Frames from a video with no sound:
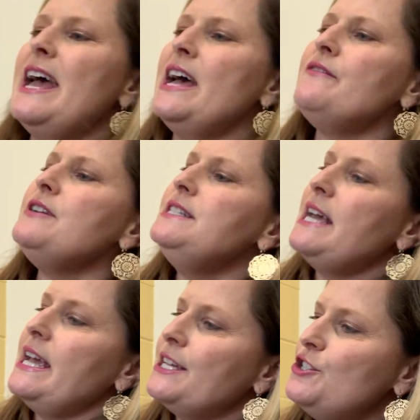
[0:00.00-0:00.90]
Every
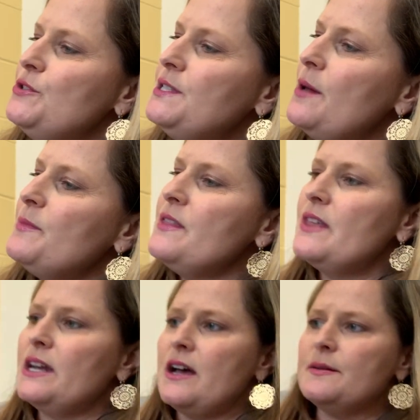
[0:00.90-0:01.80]
day I do something
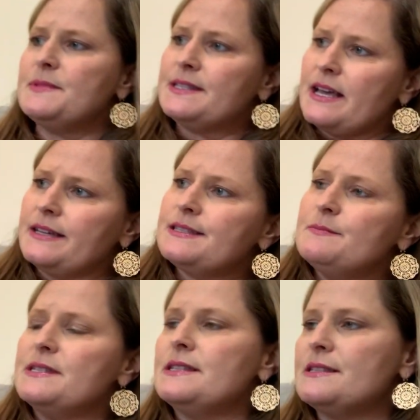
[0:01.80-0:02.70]
that upsets
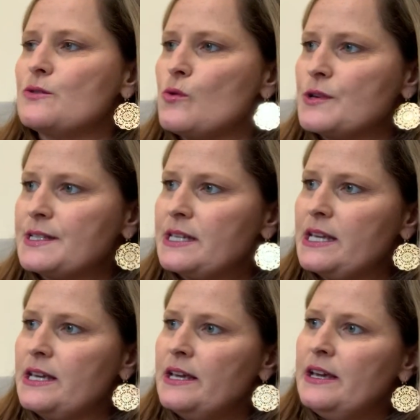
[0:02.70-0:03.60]
Mrs.
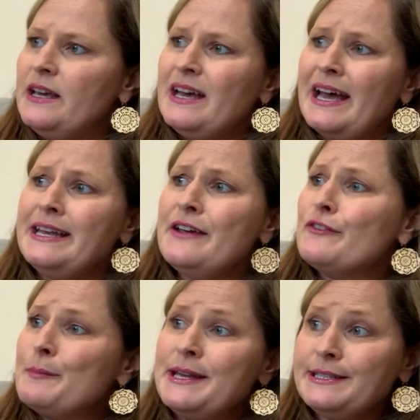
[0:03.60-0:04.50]
Gorski. I
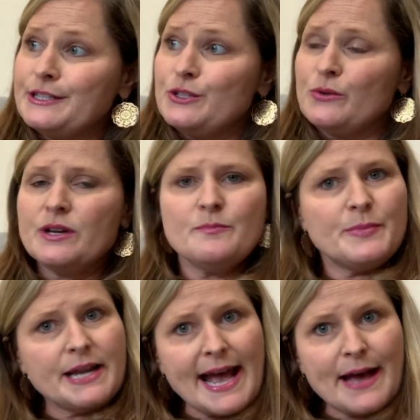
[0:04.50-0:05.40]
never mean to do it,
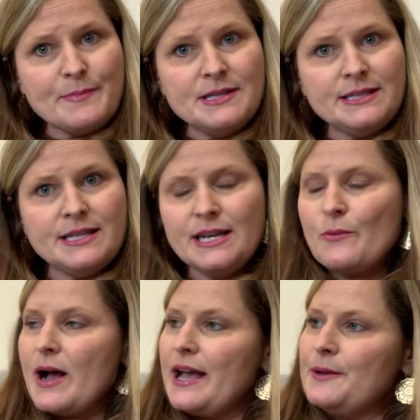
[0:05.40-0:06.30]
but it happens
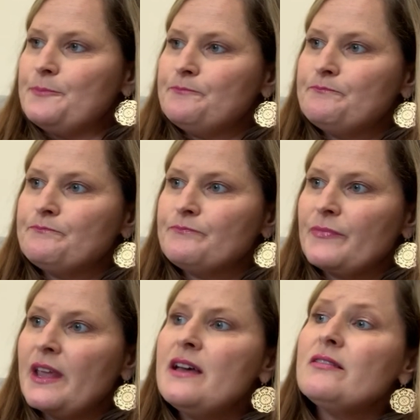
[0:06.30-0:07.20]
anyway.
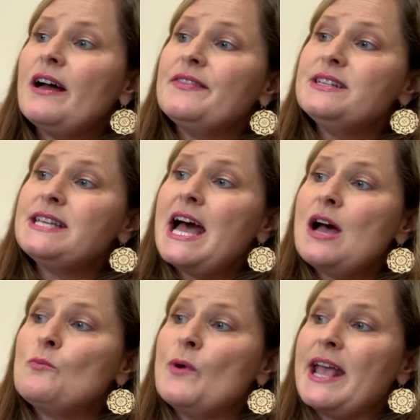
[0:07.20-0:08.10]
Like the
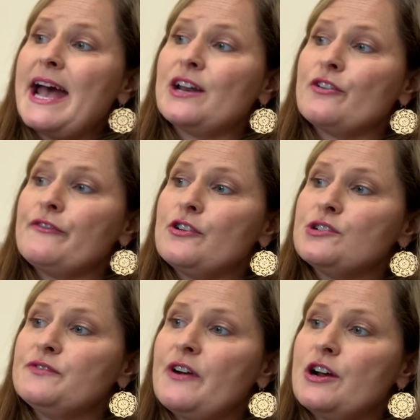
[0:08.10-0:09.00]
time we had our
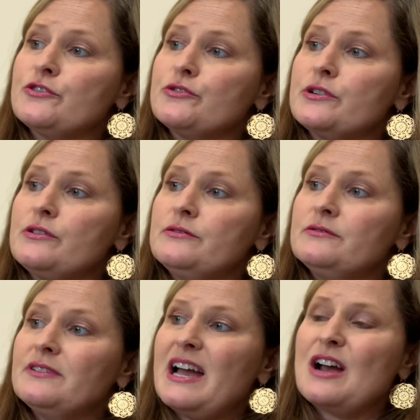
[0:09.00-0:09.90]
first fire drill.
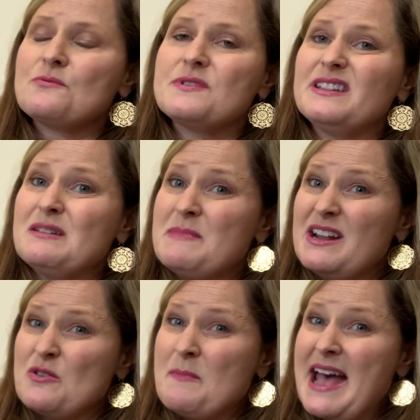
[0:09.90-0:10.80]
I really
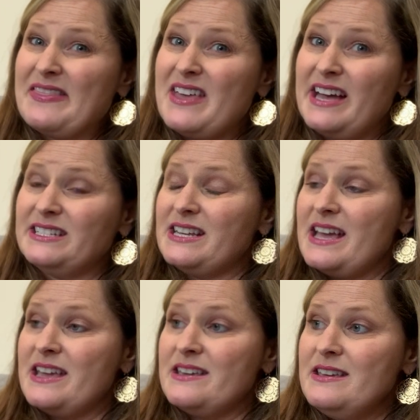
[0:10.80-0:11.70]
made her mad that
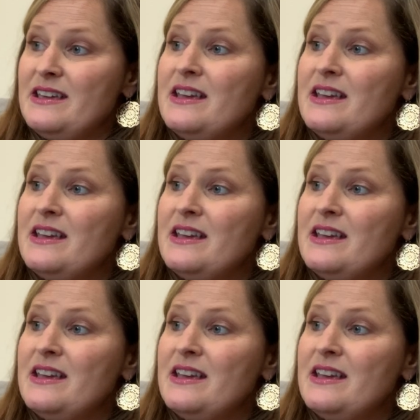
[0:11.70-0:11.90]
day.